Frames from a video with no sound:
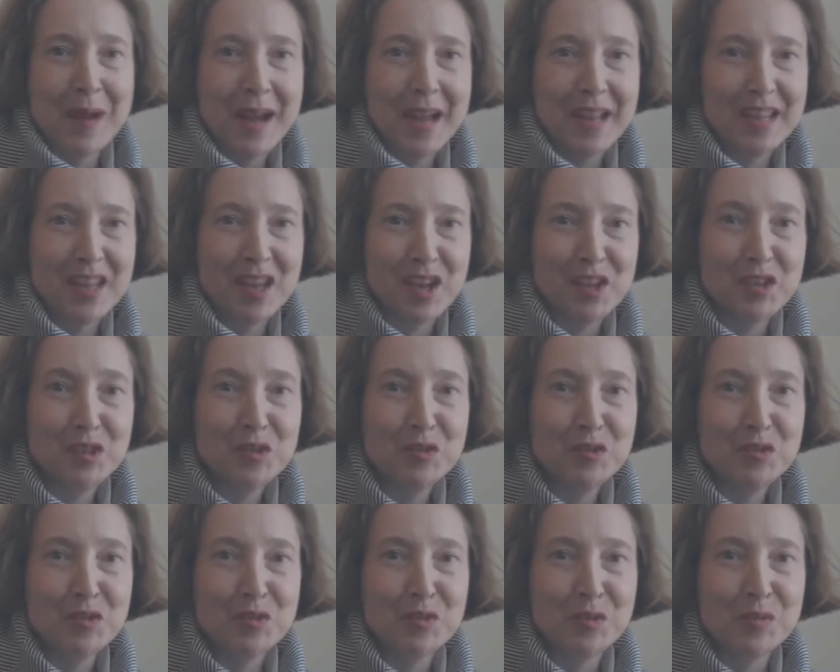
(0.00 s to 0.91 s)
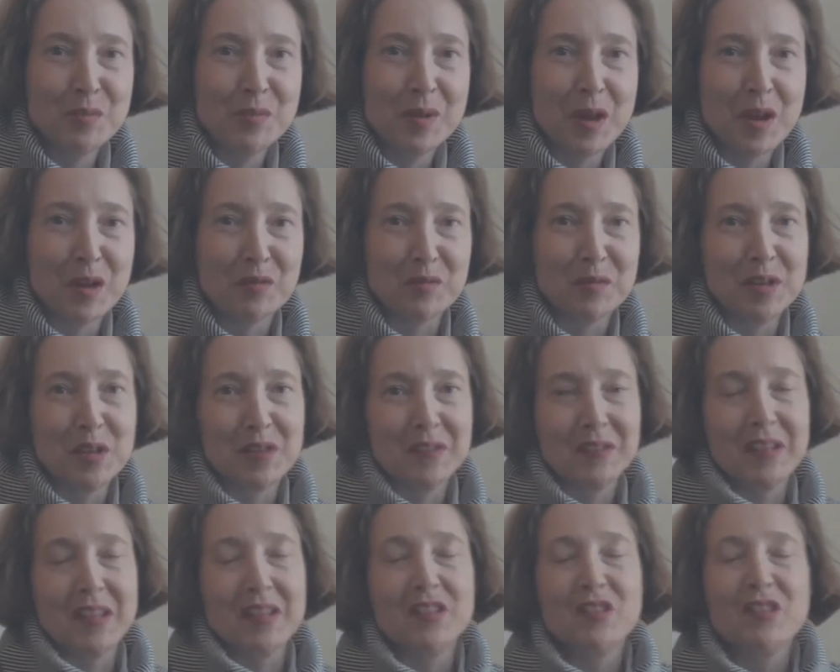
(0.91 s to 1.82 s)
my YouTube real
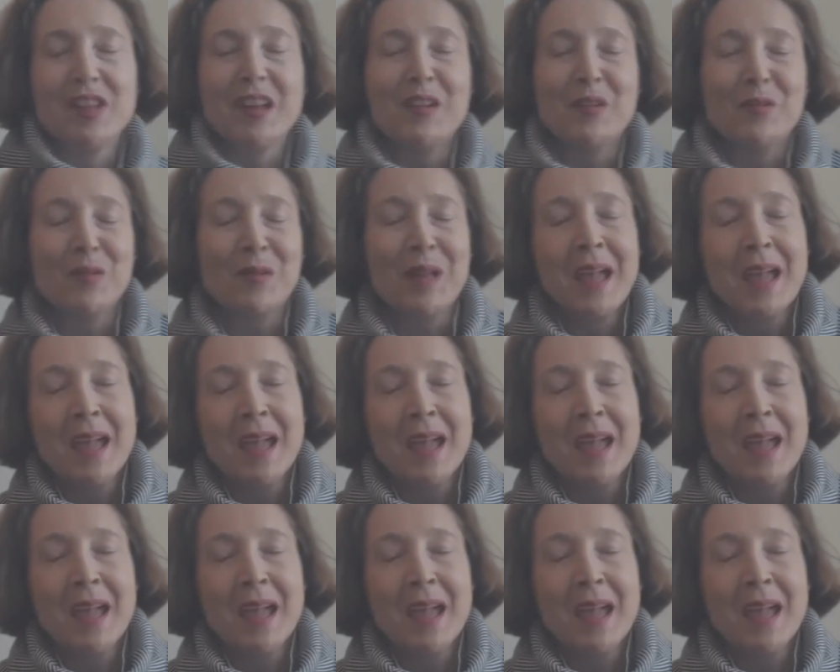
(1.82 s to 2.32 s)
estate channel.